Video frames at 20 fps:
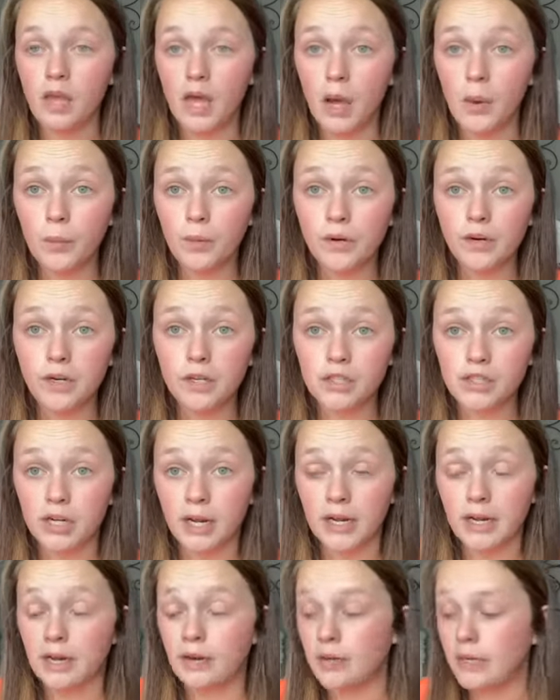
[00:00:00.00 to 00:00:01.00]
I wanted to
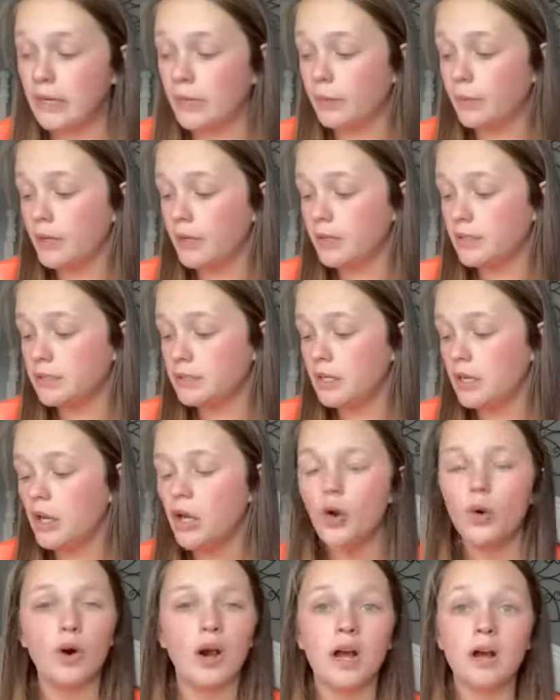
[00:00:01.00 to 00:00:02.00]
try it out anyways,
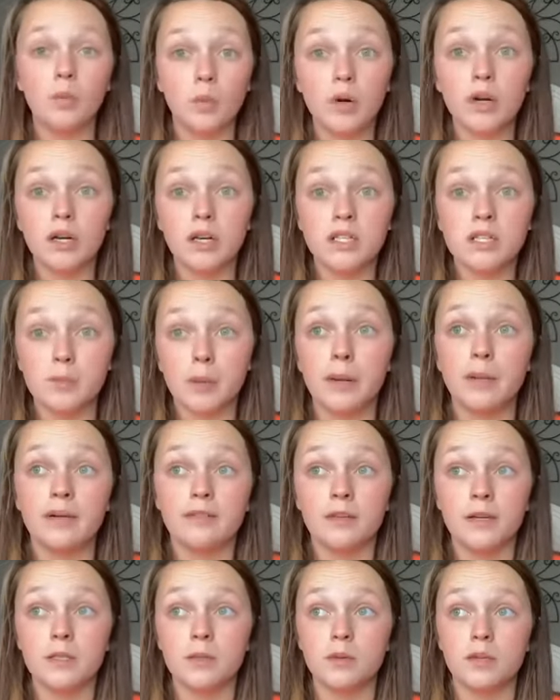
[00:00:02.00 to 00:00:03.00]
or I wanted to spray my
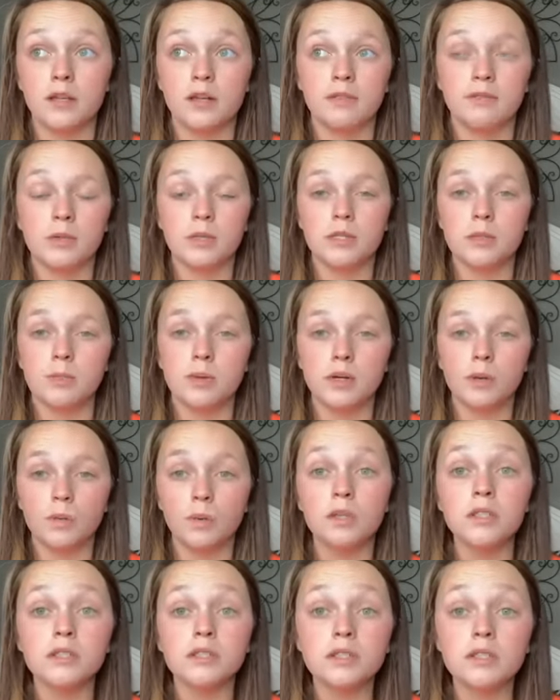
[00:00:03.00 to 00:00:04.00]
face with it. I've already sprayed it
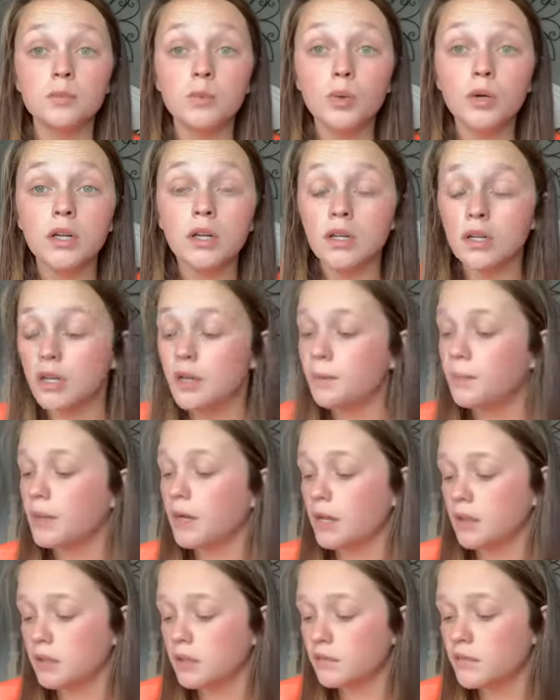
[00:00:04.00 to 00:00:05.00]
once this morning,
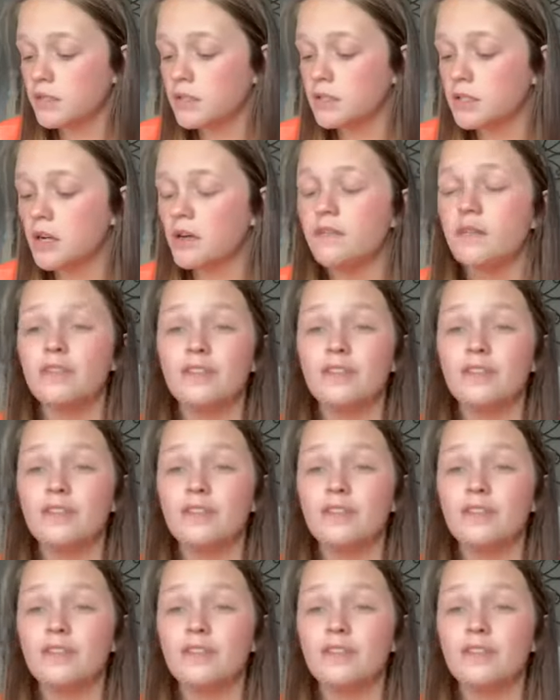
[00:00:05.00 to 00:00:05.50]
but I love this stuff.